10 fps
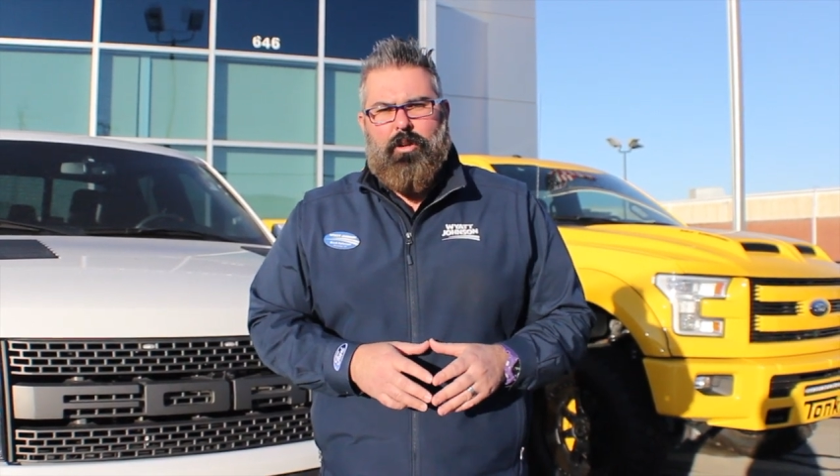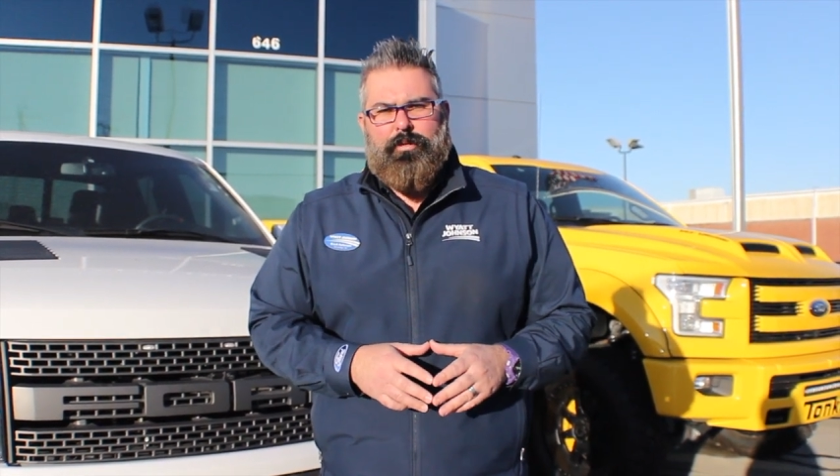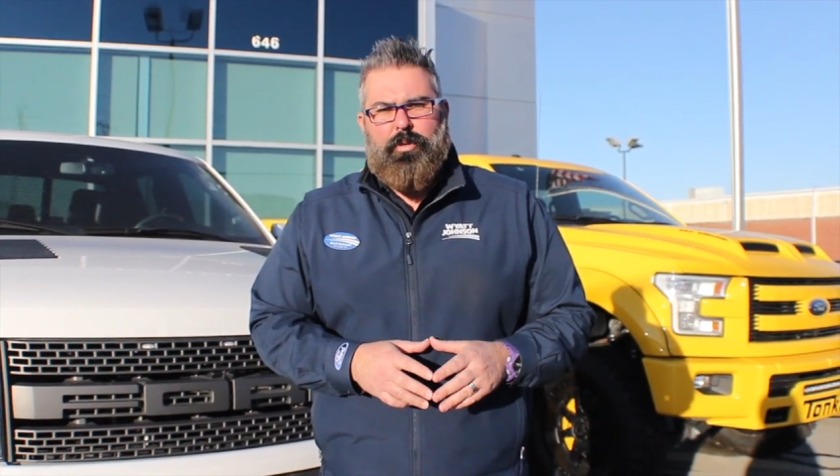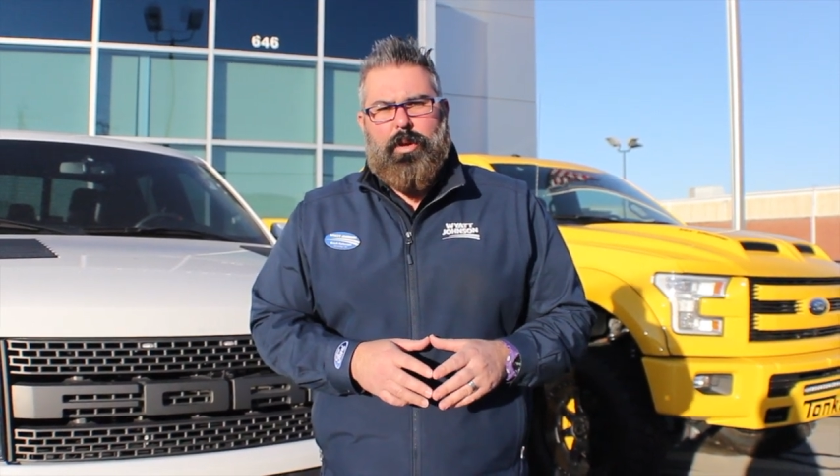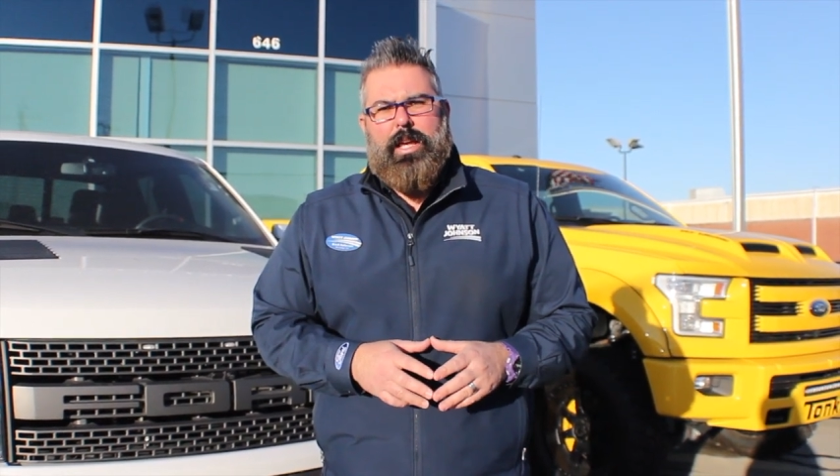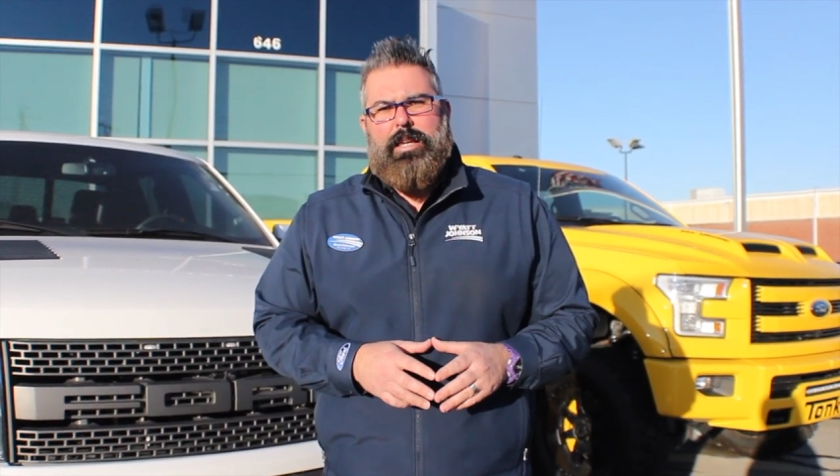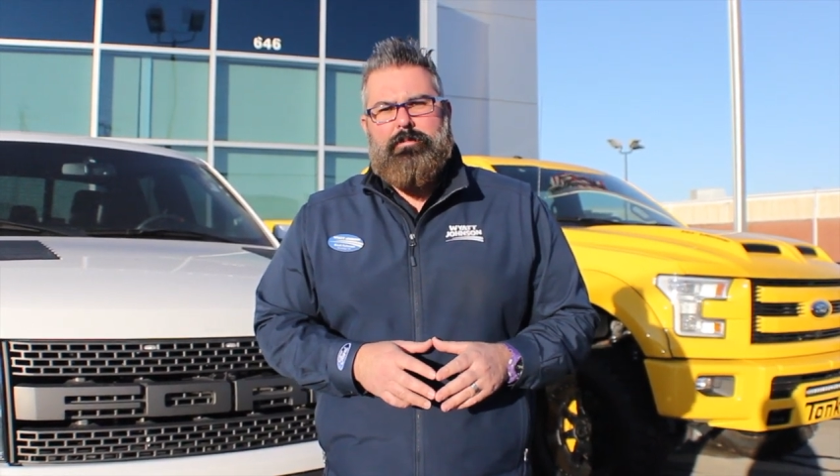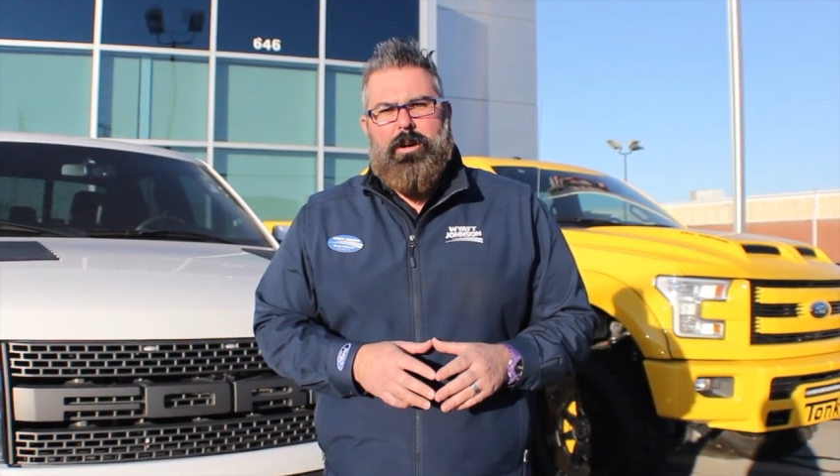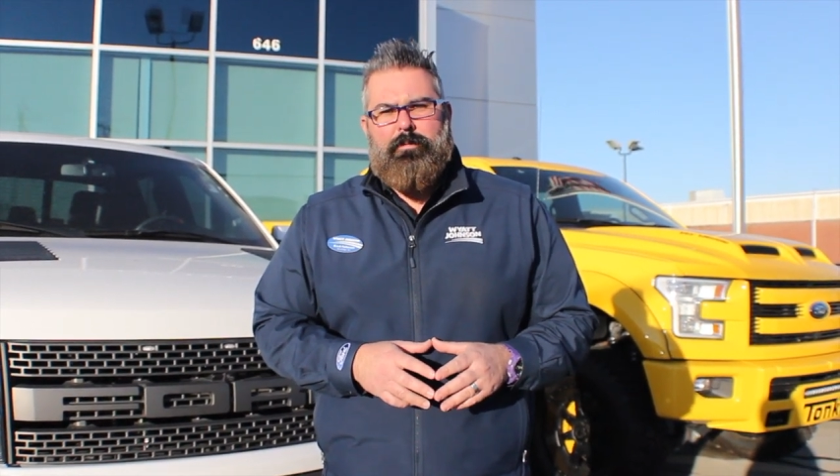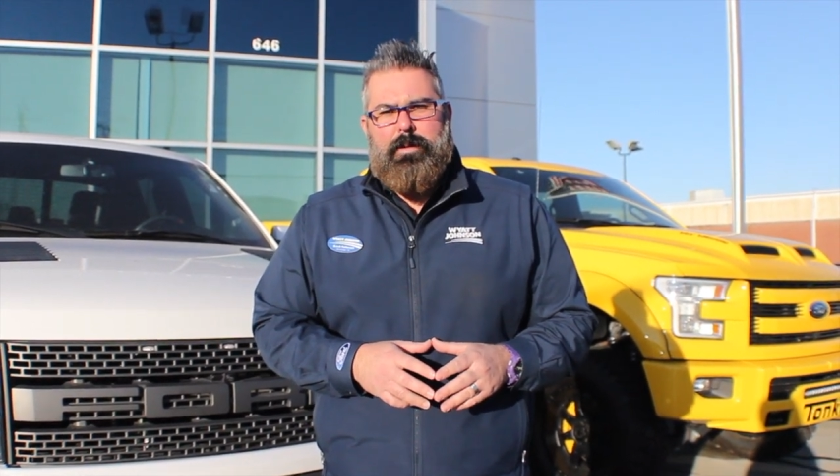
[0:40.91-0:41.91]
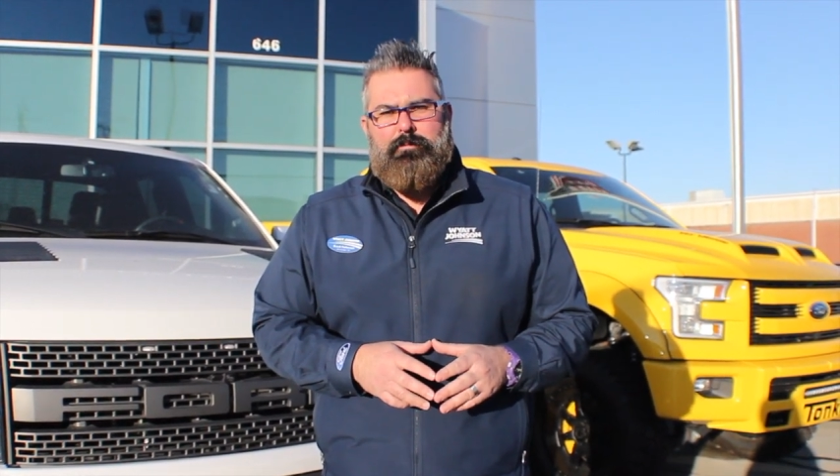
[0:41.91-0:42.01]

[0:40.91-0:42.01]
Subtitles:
or if you want to email me,